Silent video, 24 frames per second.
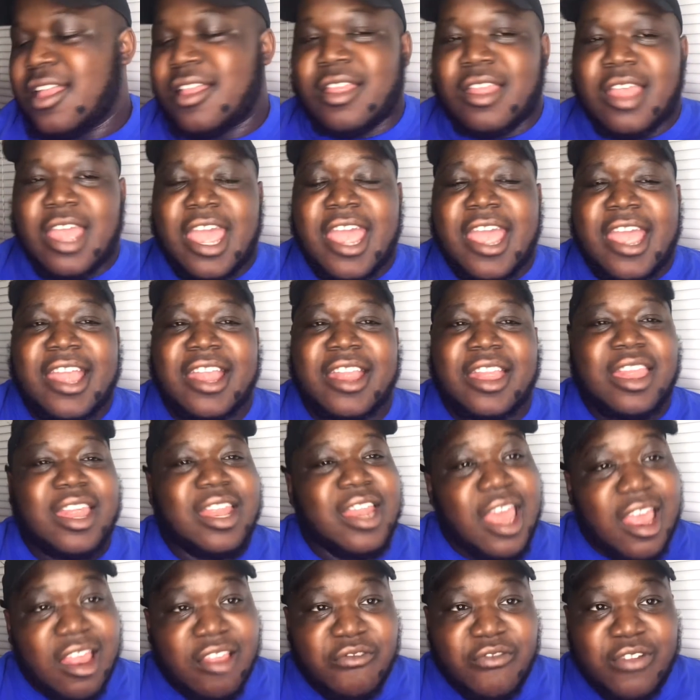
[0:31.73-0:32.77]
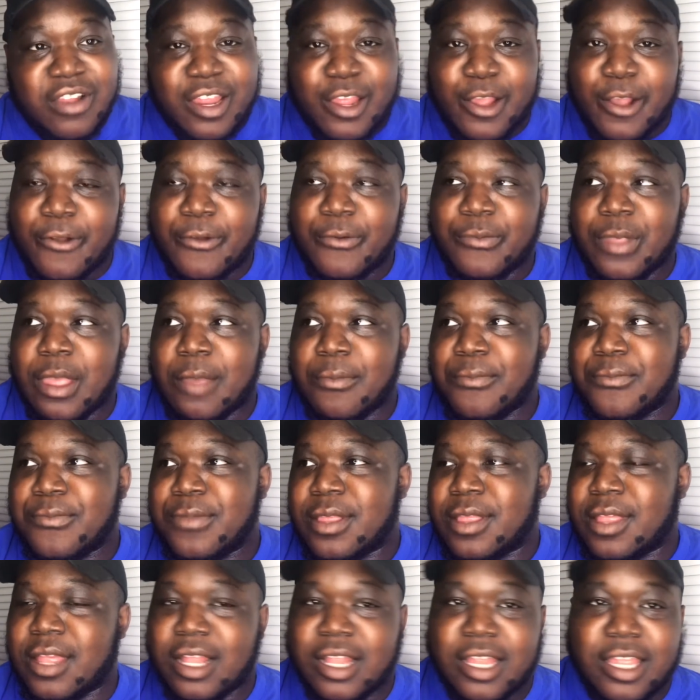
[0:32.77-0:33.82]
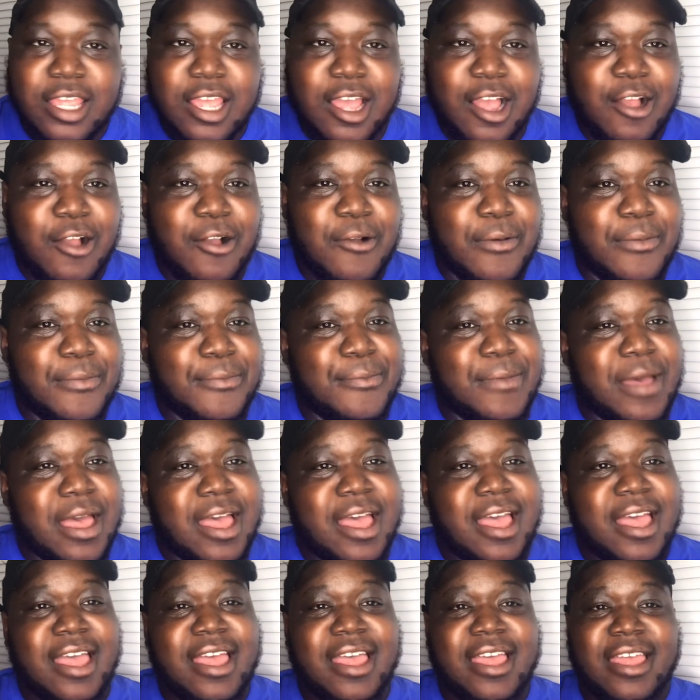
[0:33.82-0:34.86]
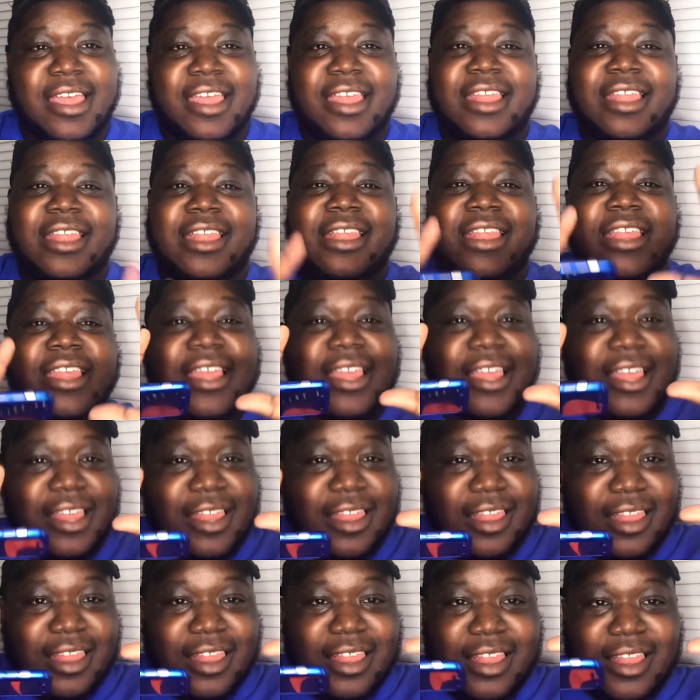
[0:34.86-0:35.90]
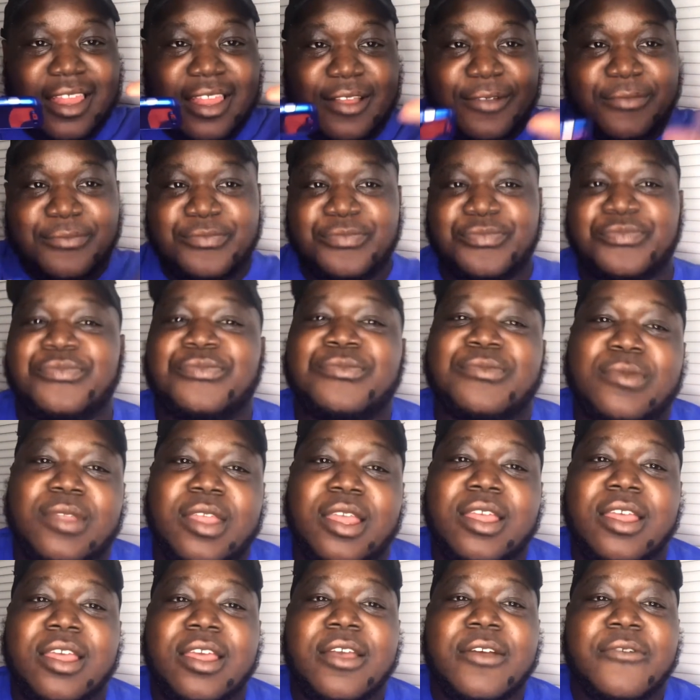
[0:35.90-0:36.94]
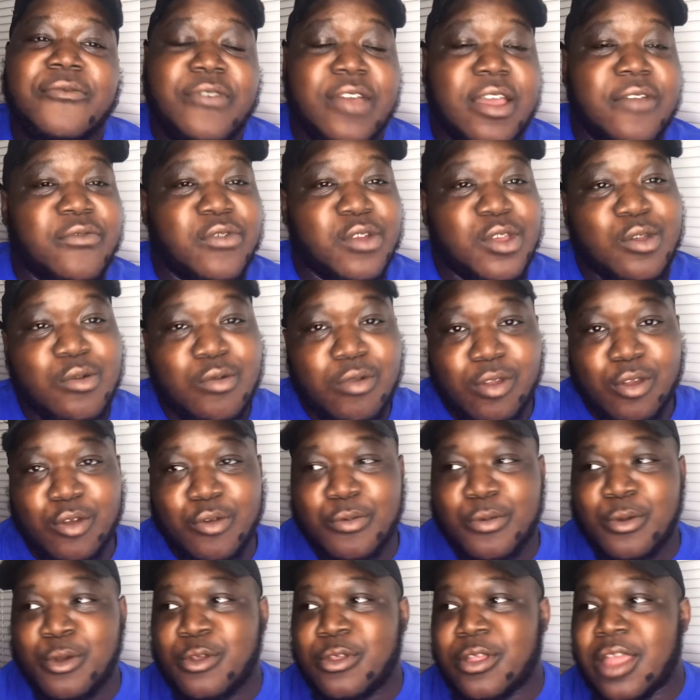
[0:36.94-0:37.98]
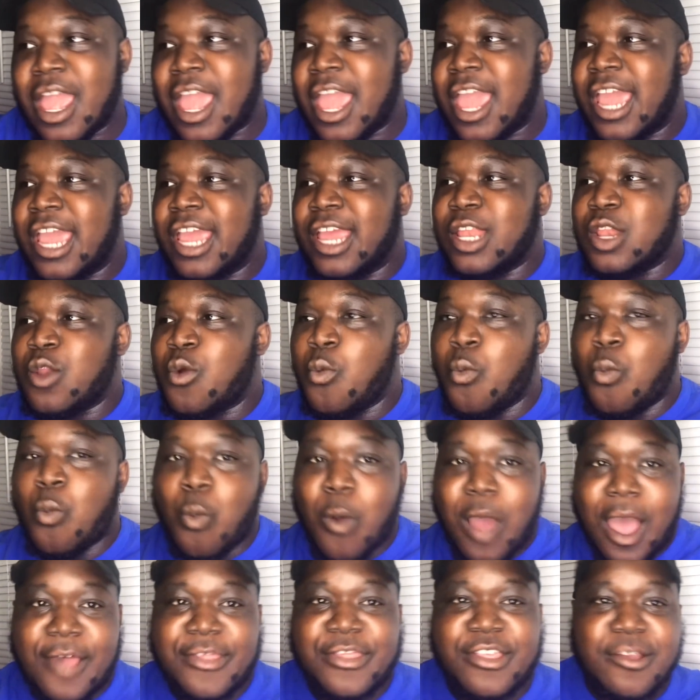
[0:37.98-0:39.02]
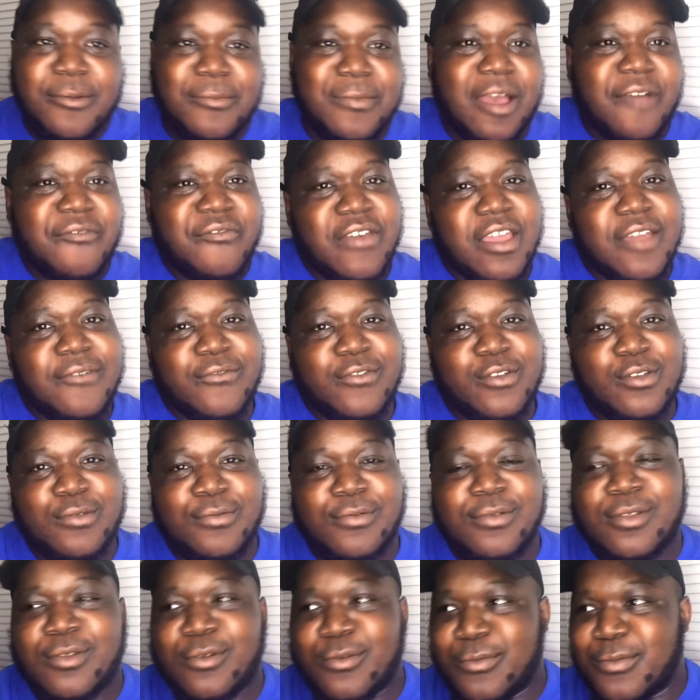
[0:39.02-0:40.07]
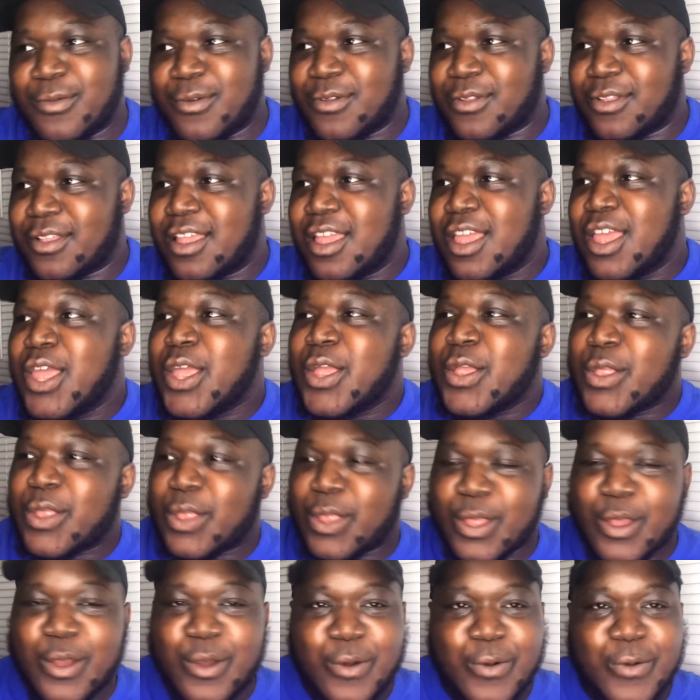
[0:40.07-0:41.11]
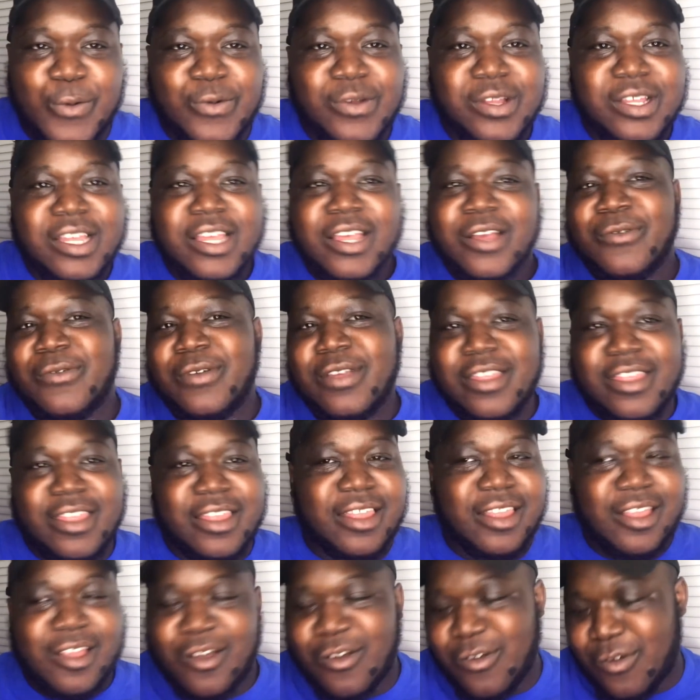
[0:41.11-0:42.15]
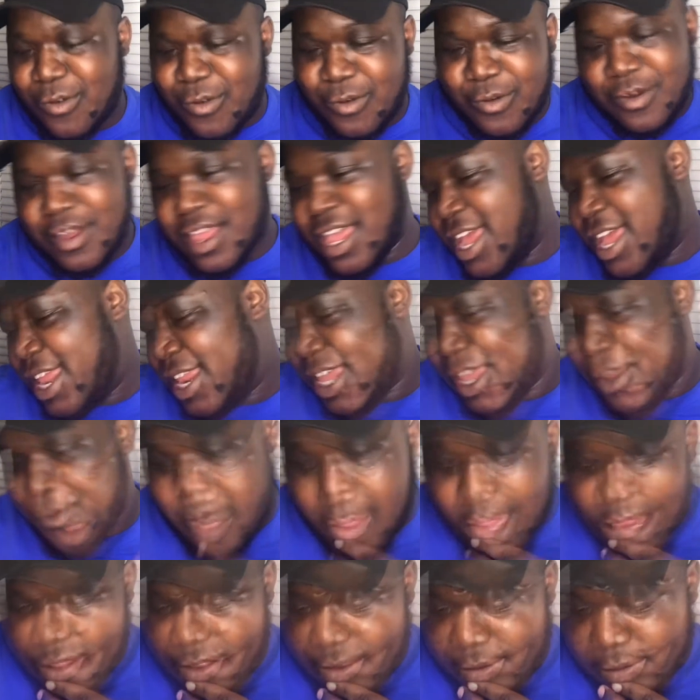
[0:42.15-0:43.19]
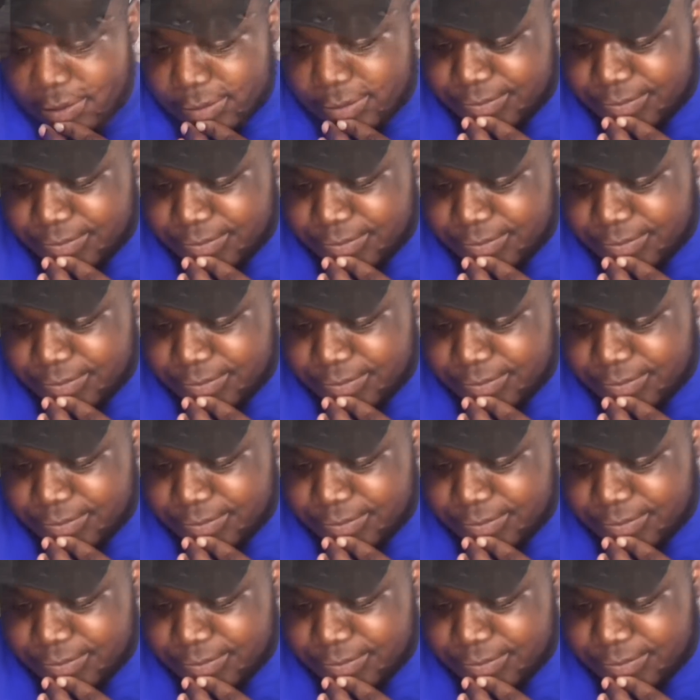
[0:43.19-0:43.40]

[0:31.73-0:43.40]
in today's video, I'm gonna be telling y'all my six favorite YouTubers and why they're my favorite YouTubers. So we just gonna go ahead and get right So